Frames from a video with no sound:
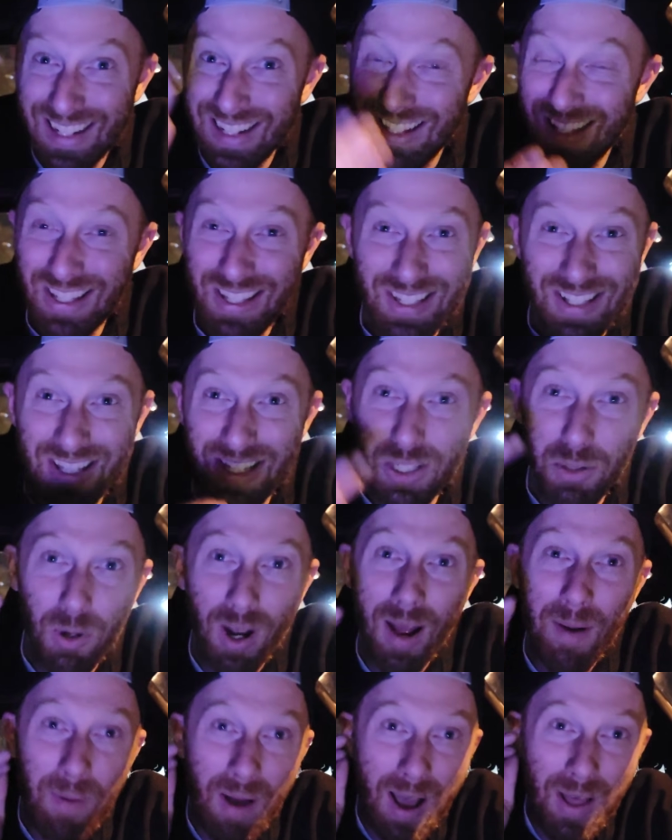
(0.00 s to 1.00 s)
this is, this is
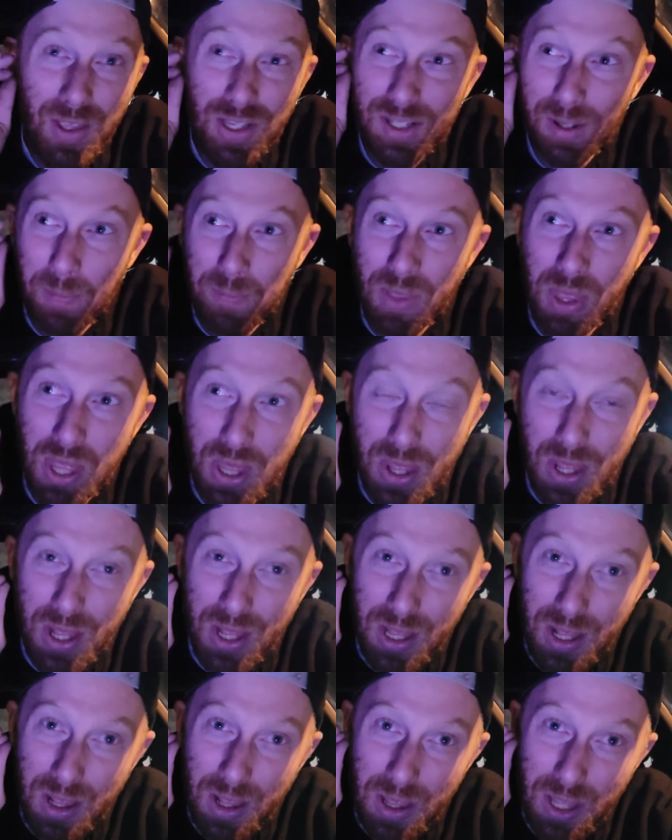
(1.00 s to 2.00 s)
what I'm, I, this is a,
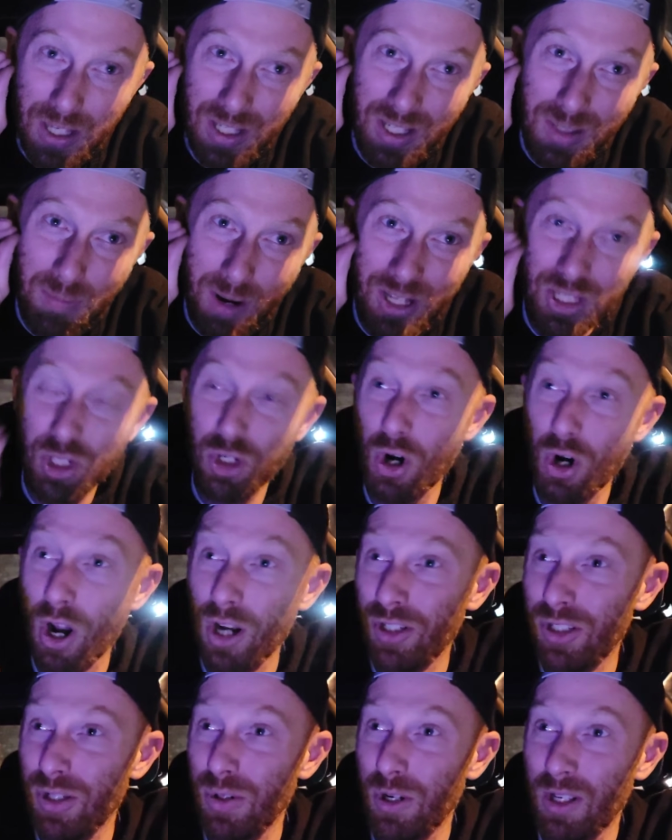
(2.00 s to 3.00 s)
this is my
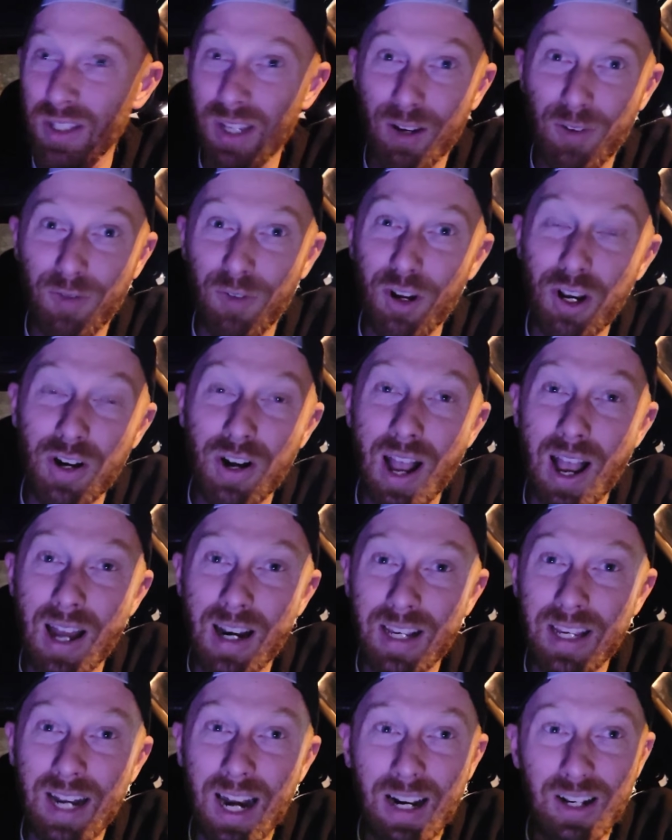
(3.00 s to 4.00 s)
strong suit is like figuring out how
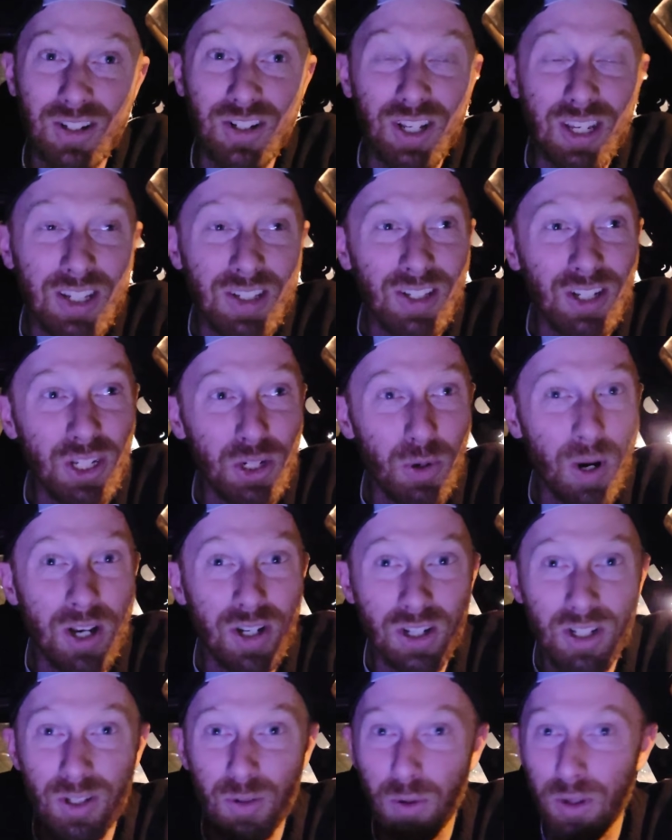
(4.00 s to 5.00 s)
to get out of sticky
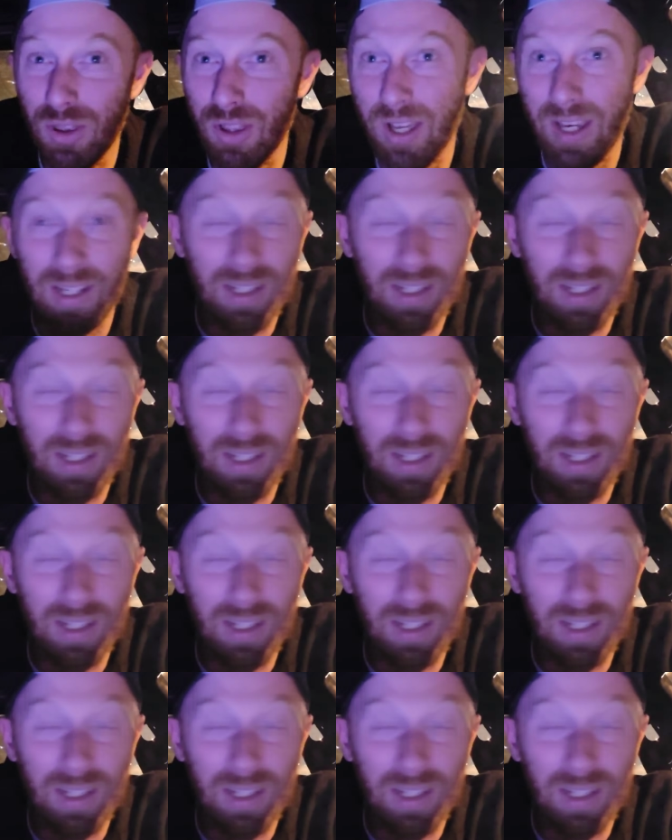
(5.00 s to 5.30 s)
situations with like